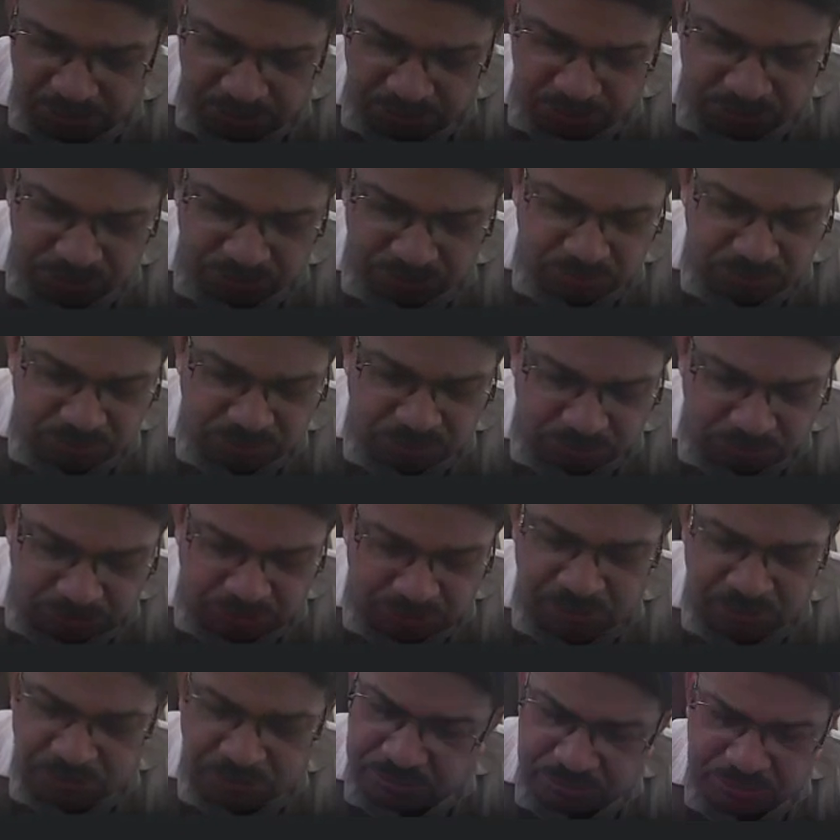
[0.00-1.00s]
So
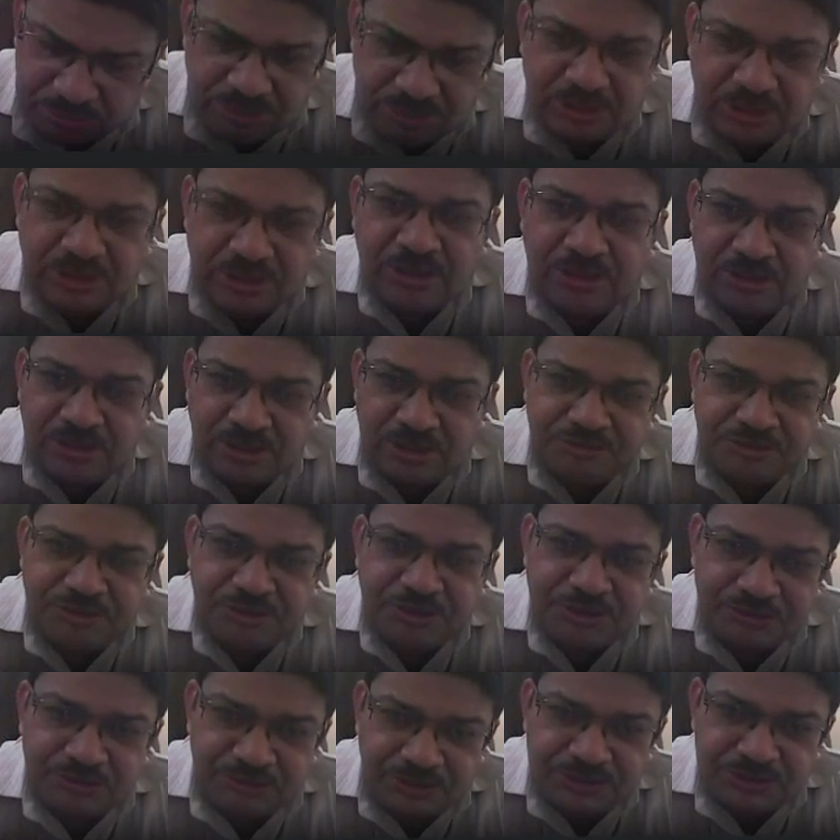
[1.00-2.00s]
there are
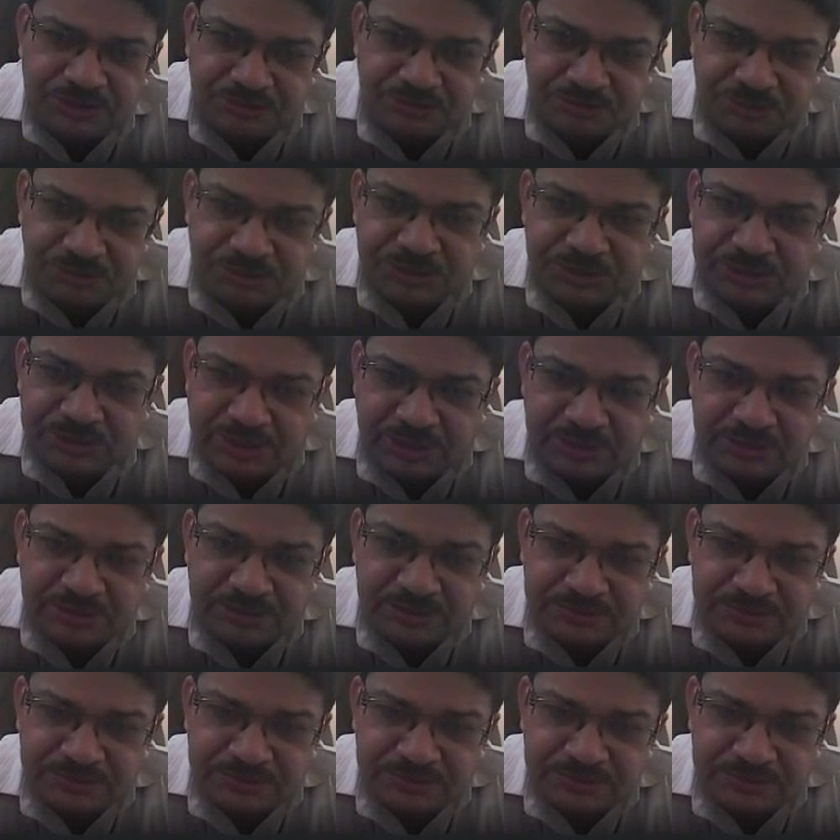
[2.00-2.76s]
different ways of doing that,